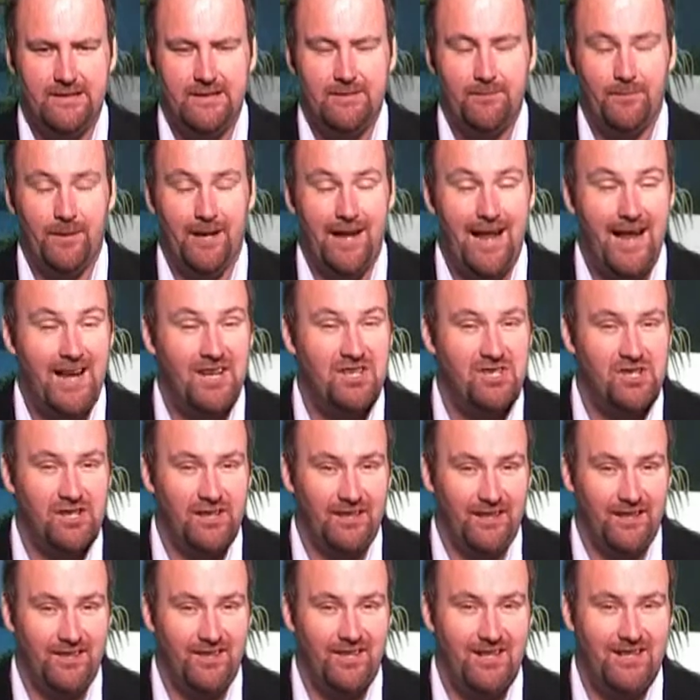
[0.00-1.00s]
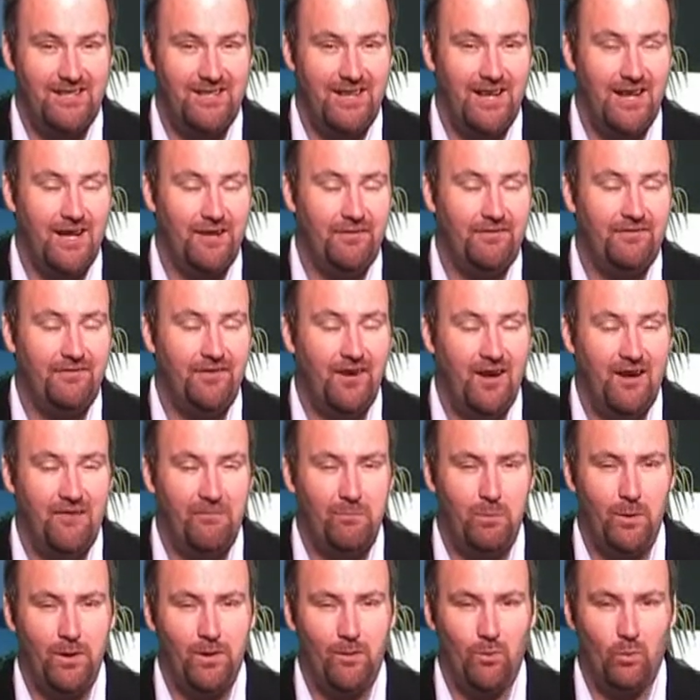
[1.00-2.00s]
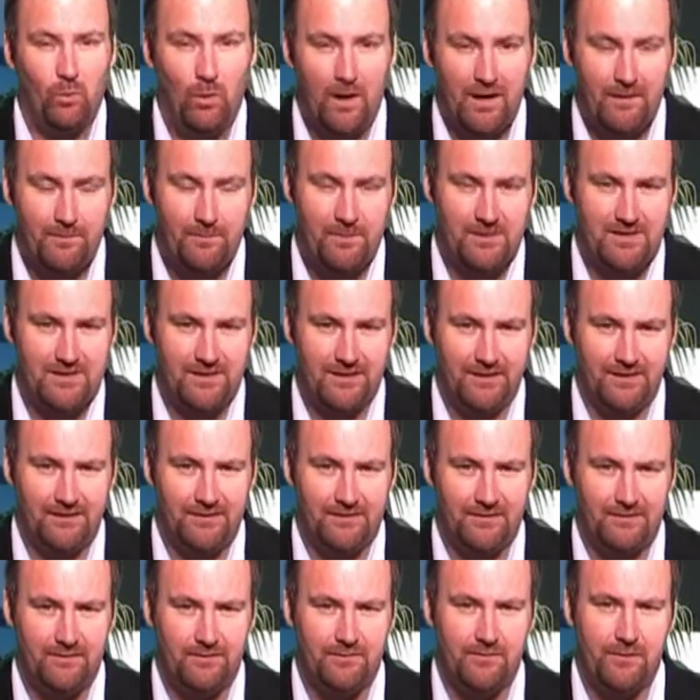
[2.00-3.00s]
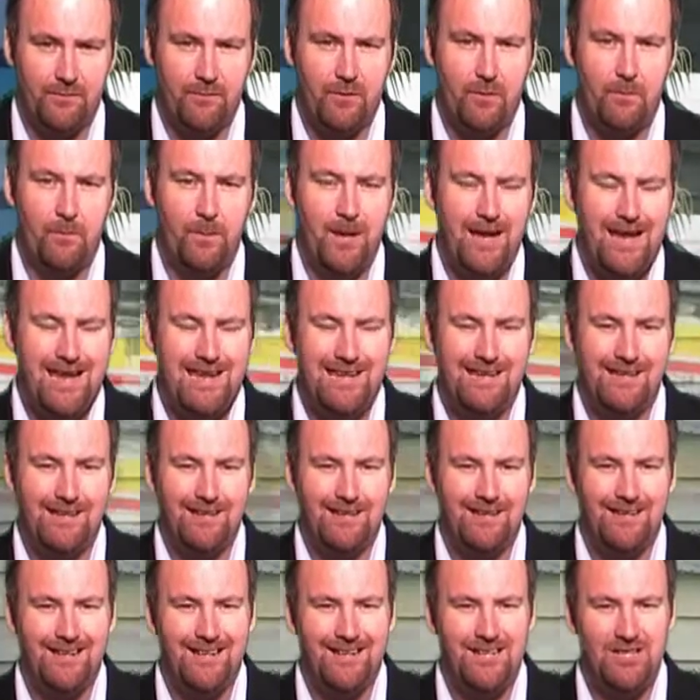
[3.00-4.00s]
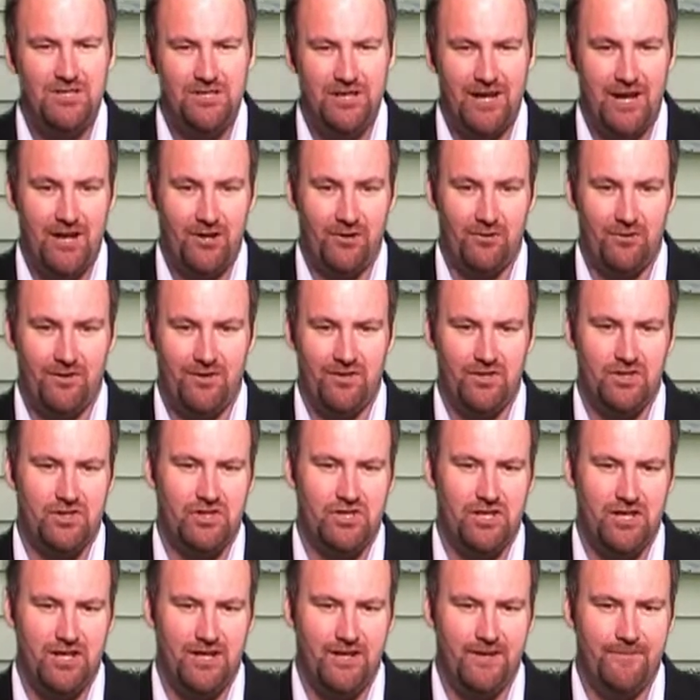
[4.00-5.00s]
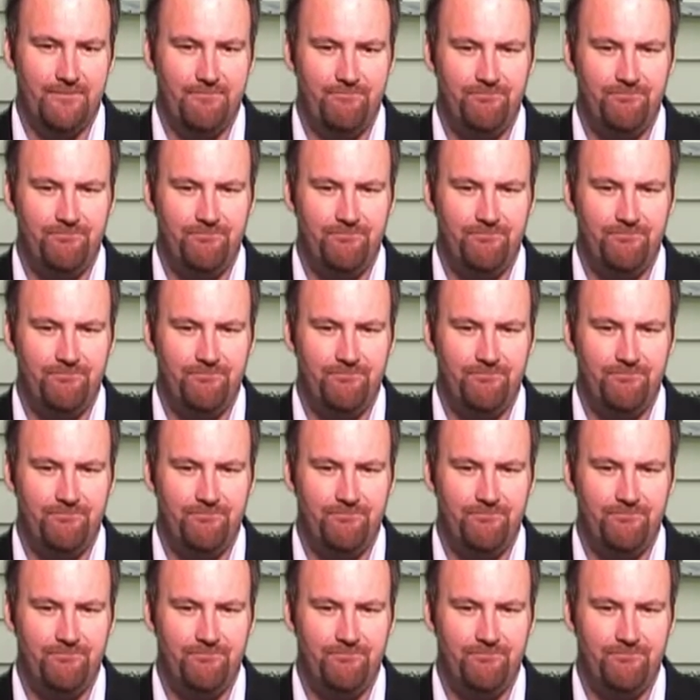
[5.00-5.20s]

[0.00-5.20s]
But actually, they're down 5.1% from the peak in January this year.